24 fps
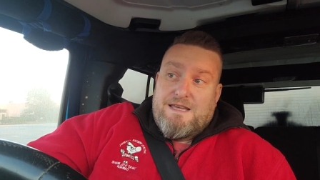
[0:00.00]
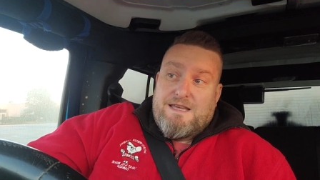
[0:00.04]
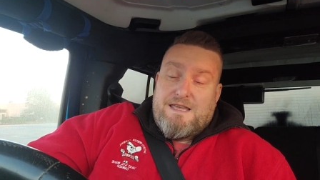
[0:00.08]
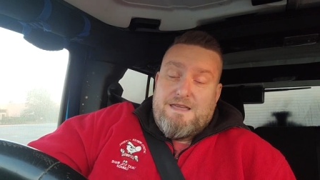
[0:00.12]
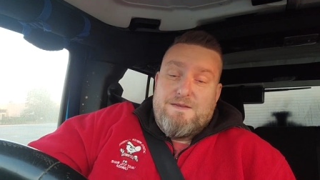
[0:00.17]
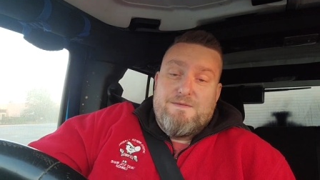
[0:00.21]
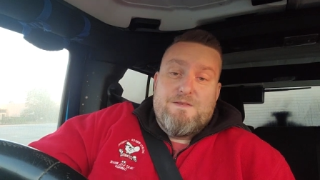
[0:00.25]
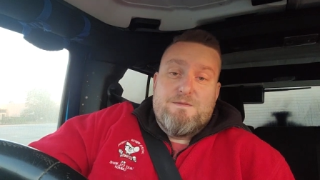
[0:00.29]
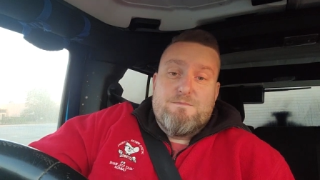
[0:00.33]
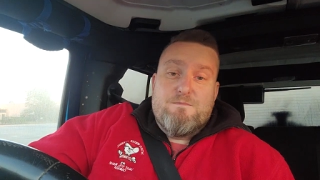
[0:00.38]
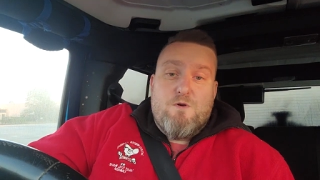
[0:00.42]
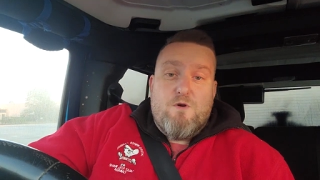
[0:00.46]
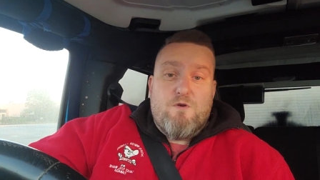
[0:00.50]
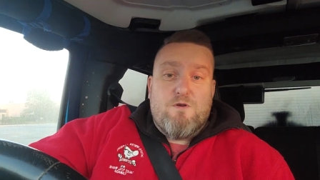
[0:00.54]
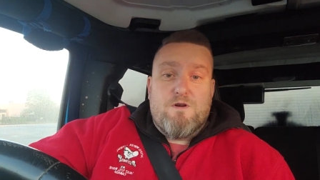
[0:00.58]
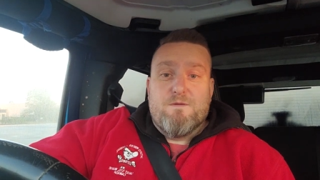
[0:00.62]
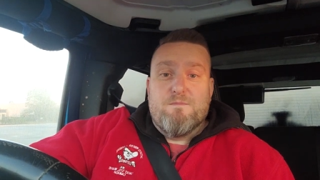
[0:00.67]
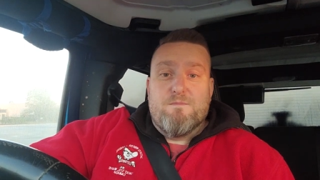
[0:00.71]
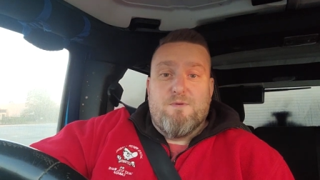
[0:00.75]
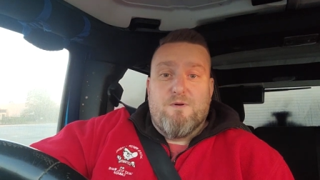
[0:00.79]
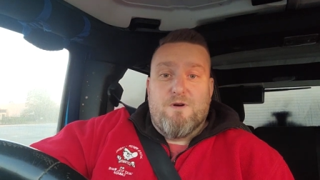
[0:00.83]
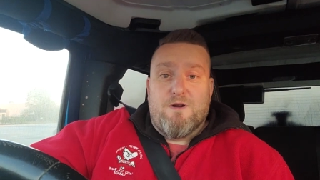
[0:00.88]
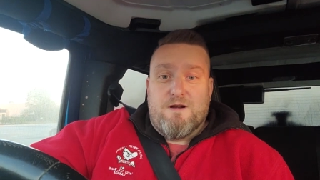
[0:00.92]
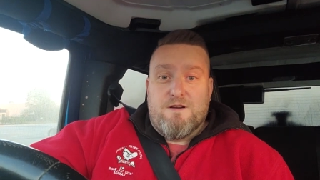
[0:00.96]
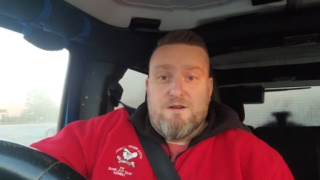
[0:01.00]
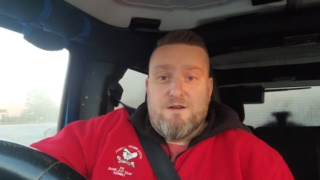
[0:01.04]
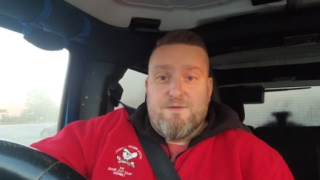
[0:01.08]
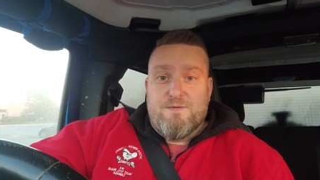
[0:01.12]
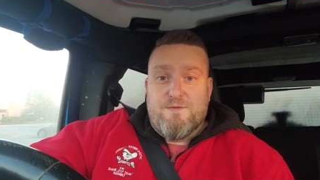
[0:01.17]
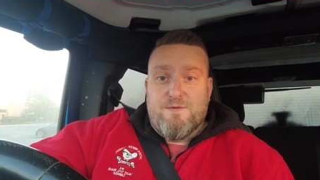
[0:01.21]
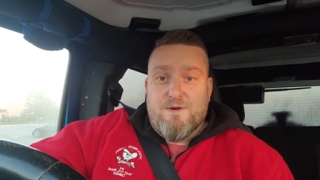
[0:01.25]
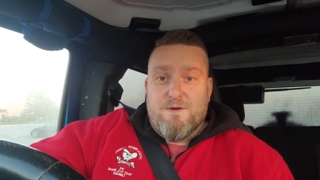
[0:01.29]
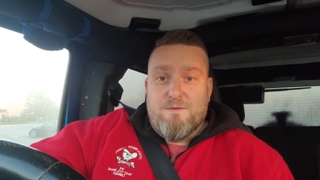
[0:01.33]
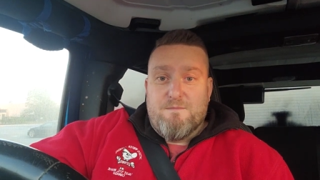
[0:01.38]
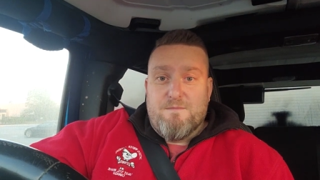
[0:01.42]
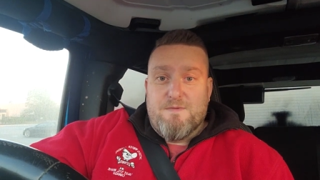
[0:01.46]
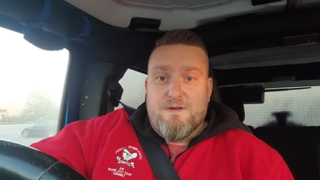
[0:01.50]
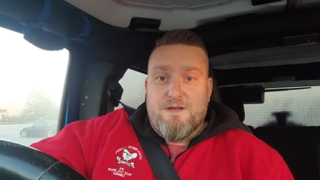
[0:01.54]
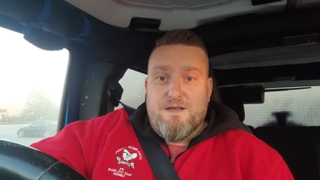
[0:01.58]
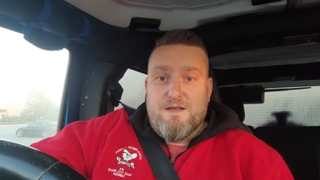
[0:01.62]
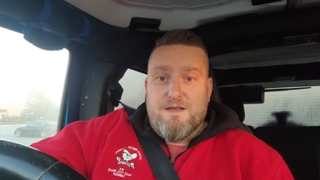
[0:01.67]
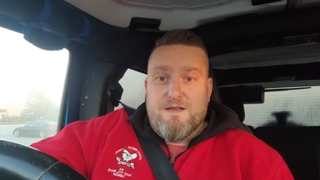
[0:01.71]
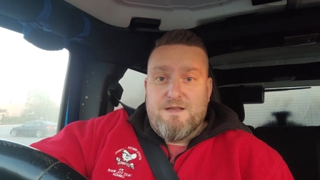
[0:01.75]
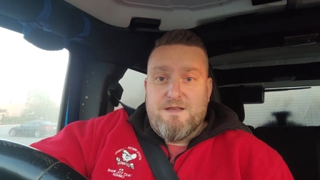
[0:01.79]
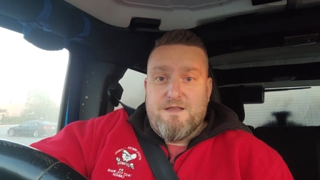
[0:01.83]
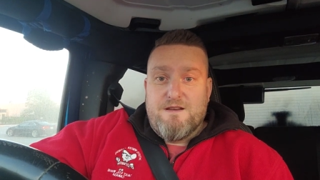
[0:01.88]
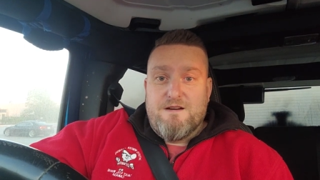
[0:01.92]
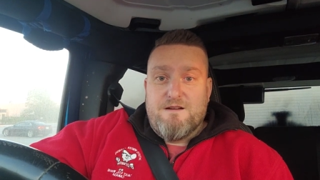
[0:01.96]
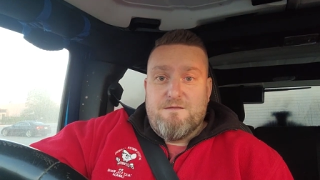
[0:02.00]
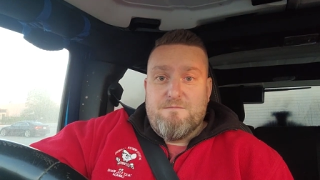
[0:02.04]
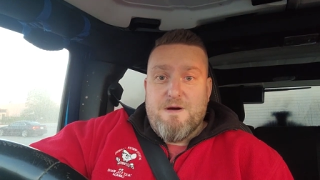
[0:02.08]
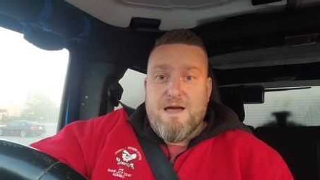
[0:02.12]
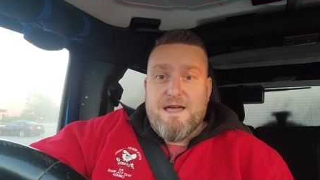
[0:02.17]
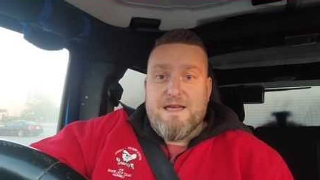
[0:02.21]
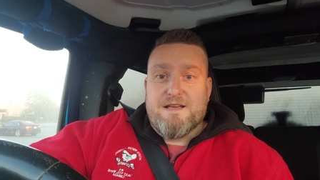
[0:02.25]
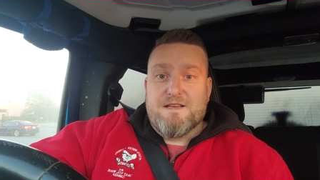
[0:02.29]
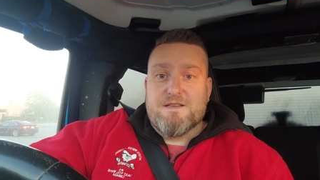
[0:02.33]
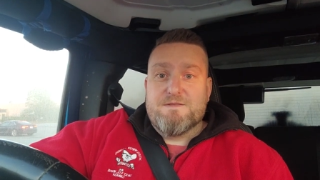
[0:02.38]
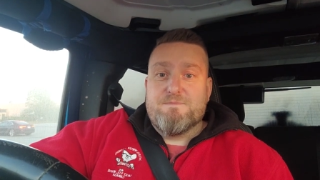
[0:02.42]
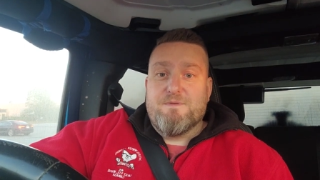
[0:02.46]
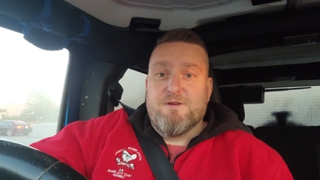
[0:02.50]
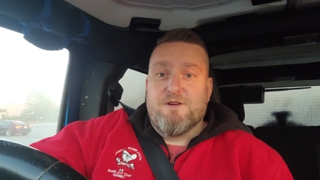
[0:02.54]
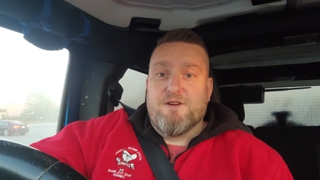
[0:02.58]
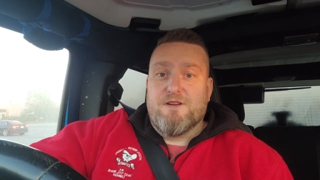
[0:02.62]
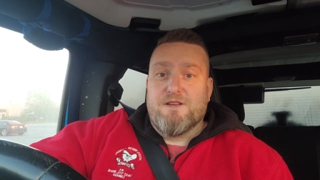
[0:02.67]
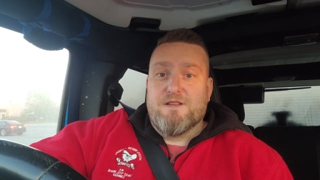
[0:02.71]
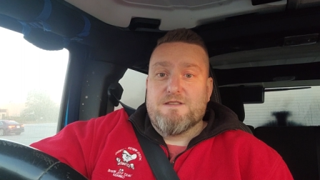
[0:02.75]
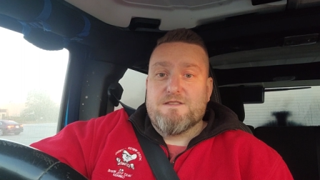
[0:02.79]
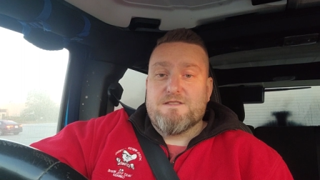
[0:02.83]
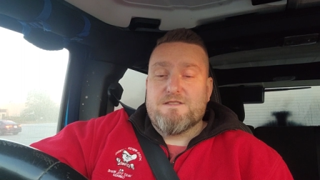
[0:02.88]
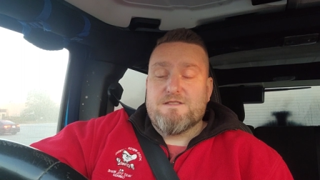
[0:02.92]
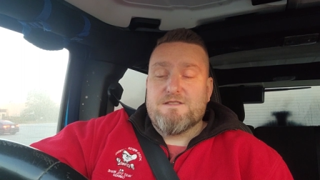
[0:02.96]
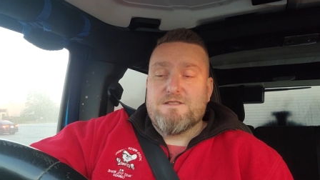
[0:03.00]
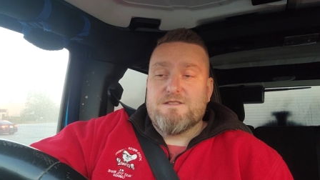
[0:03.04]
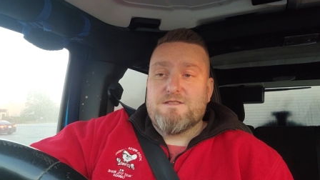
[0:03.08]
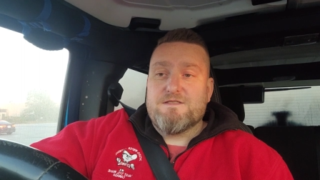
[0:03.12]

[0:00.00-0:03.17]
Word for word: even more important from you know my experience.